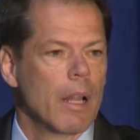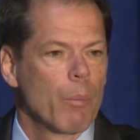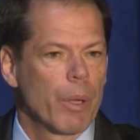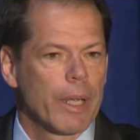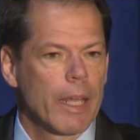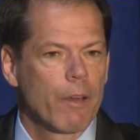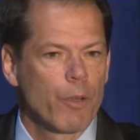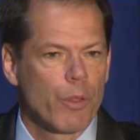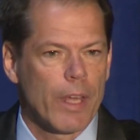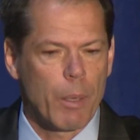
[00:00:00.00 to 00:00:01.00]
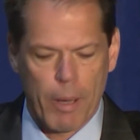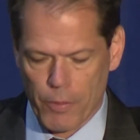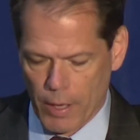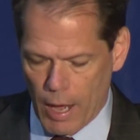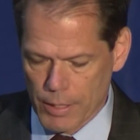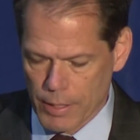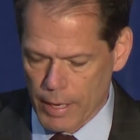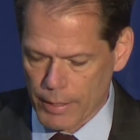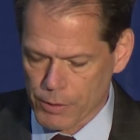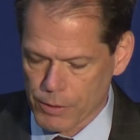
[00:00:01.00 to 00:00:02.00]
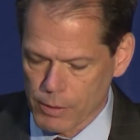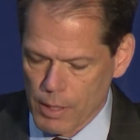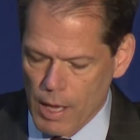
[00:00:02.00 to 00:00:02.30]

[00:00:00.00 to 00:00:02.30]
But again, if you think about the context,